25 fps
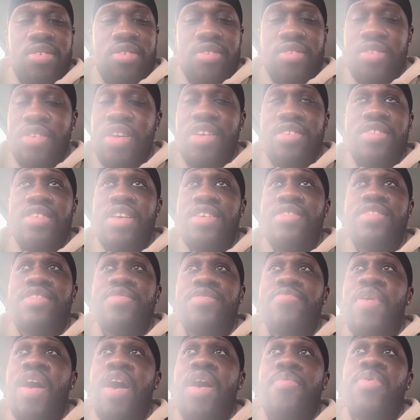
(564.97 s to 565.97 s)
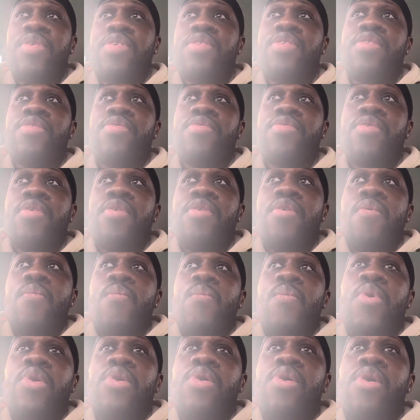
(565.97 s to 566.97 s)
That's just my opinion.
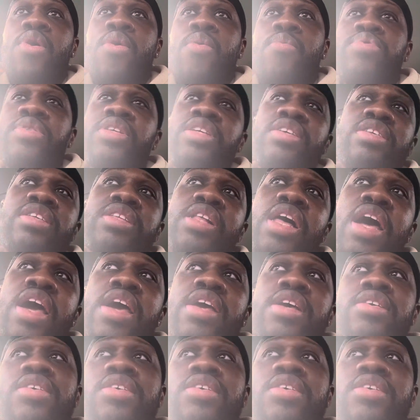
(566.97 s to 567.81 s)
But please like,